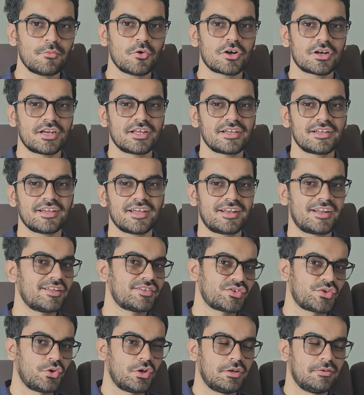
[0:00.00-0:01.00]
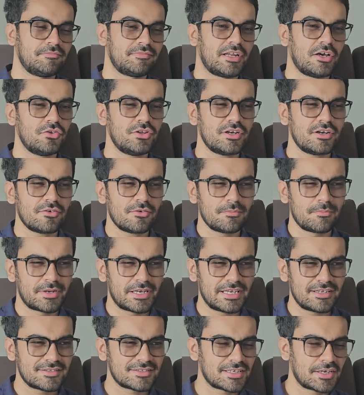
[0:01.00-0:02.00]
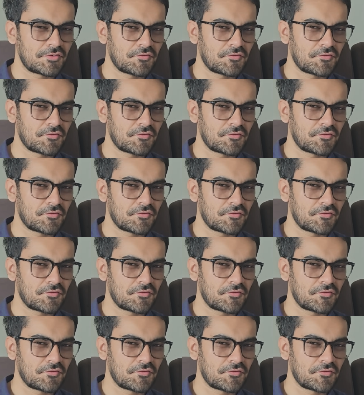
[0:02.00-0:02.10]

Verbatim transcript: modeling and SQL. Now that our brains